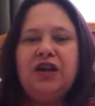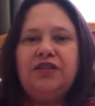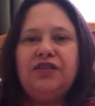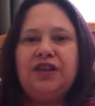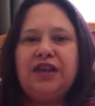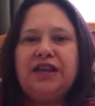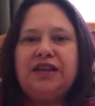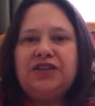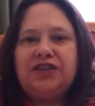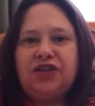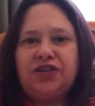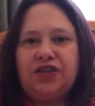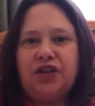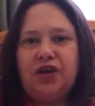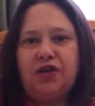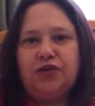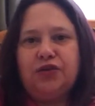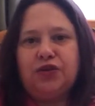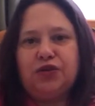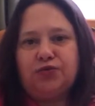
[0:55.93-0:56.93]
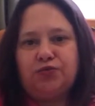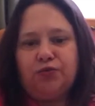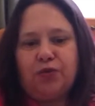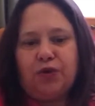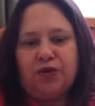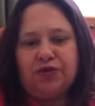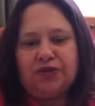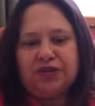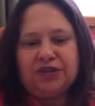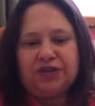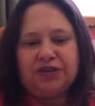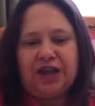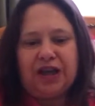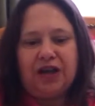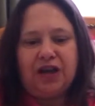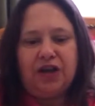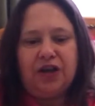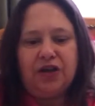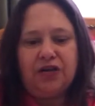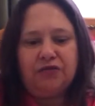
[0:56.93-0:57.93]
These are those ones that
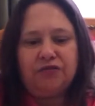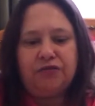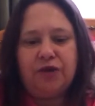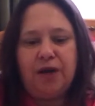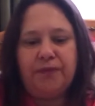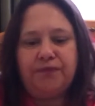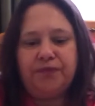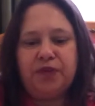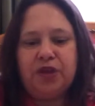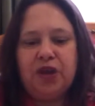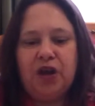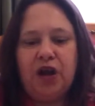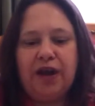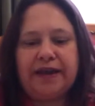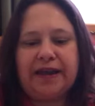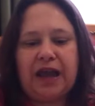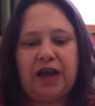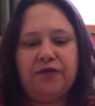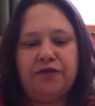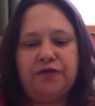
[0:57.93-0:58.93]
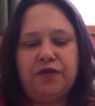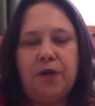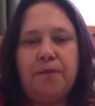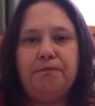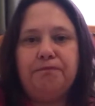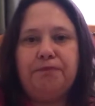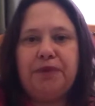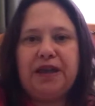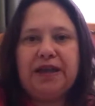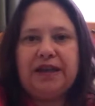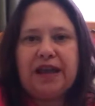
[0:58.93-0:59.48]
are I get from B&M.